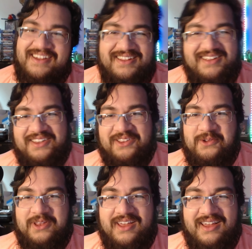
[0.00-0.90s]
Although
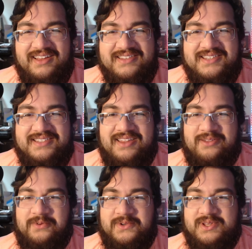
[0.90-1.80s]
I guess it's not the
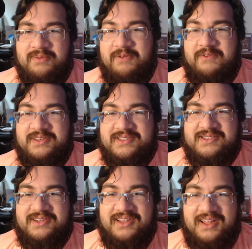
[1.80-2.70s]
first time my face is
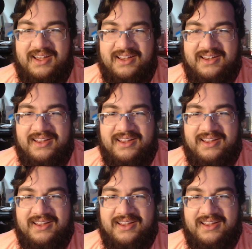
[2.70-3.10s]
online.